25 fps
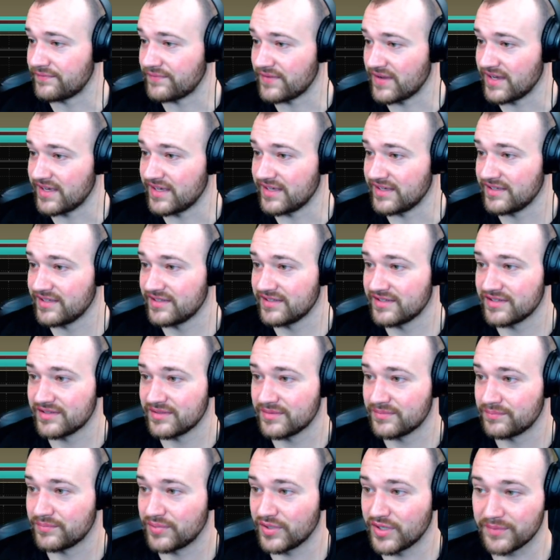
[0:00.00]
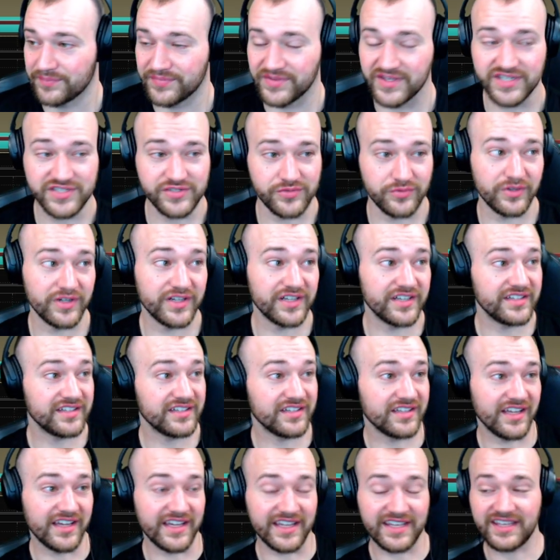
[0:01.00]
I put up this one,
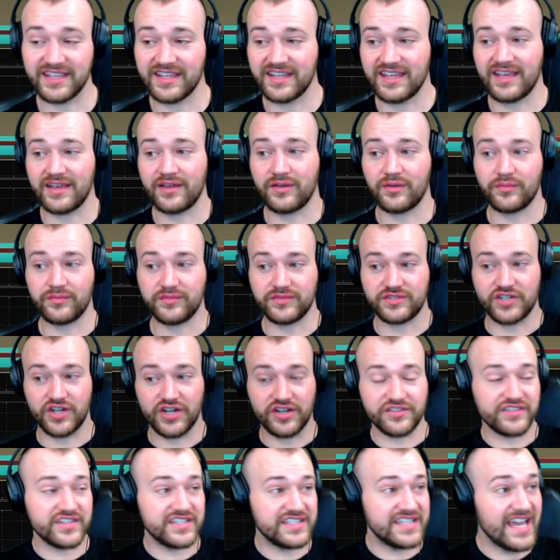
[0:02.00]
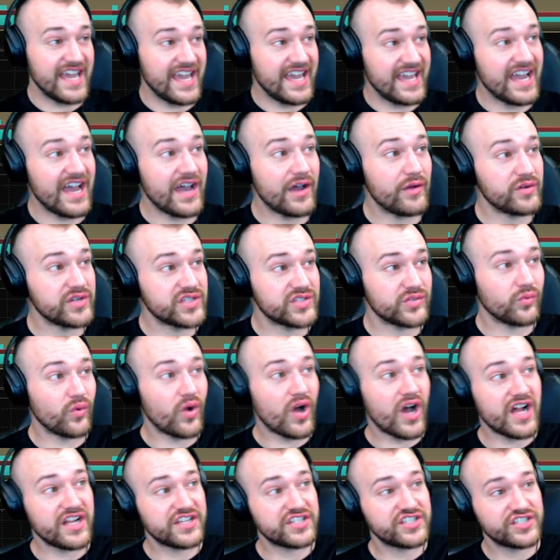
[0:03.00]
like during the day, I always
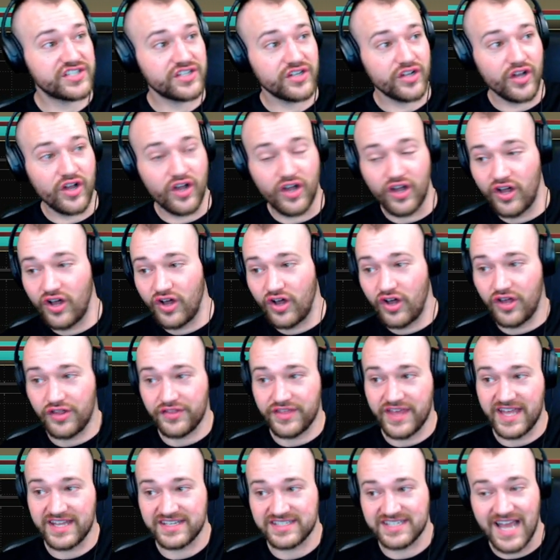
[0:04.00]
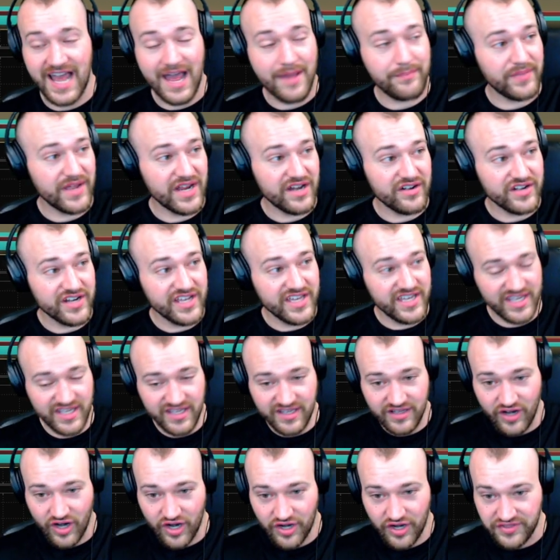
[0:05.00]
watch all that top area
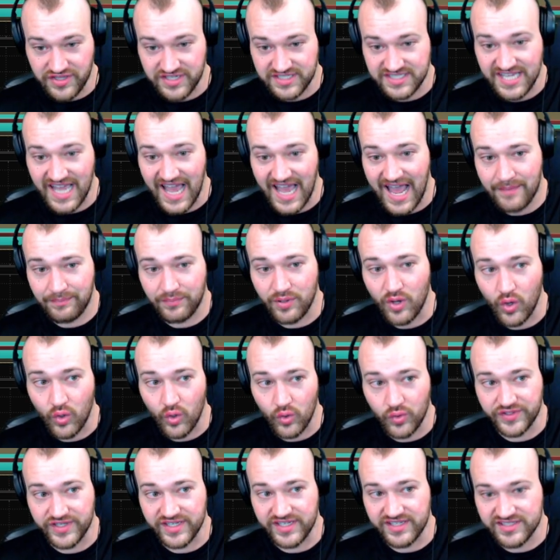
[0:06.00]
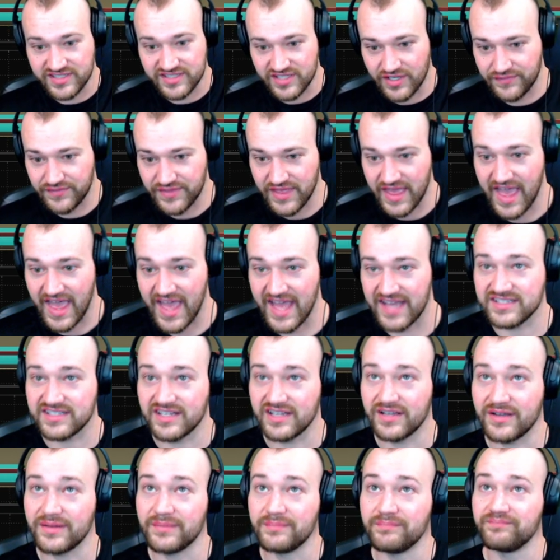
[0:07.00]
are the top holdings of that
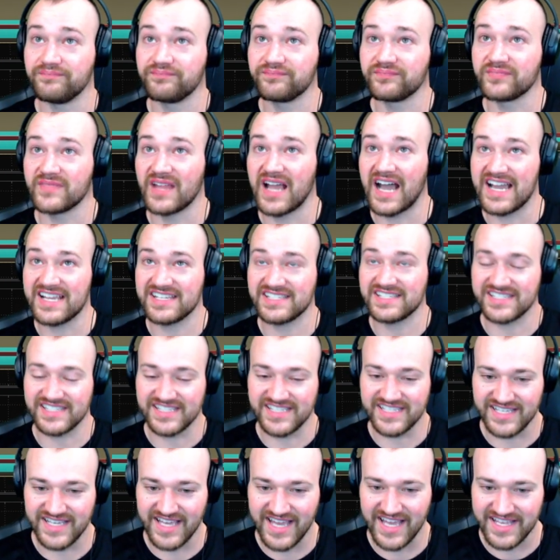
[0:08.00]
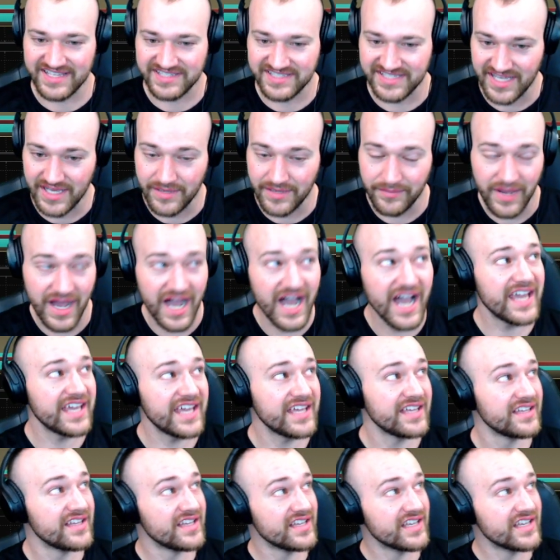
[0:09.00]
ICE SEMI.